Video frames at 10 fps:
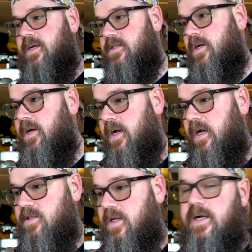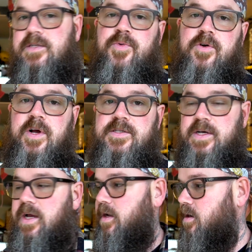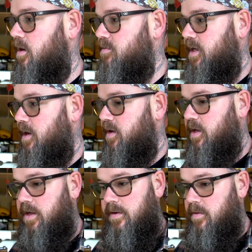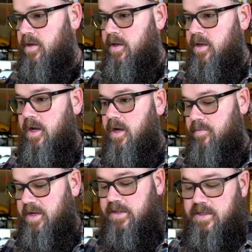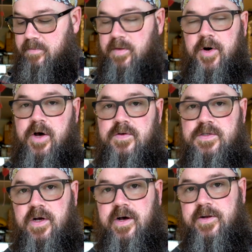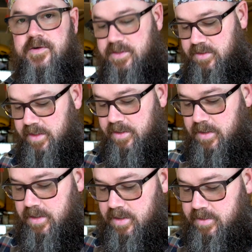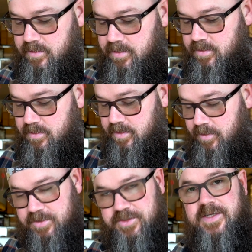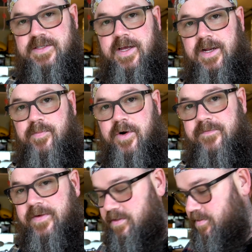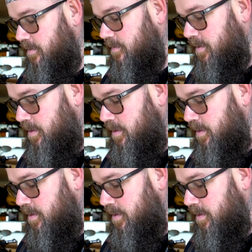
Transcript: as the nights progress, it kind of calms down again. By the time the bottle's gone, you're just like, it was just getting perfect. So,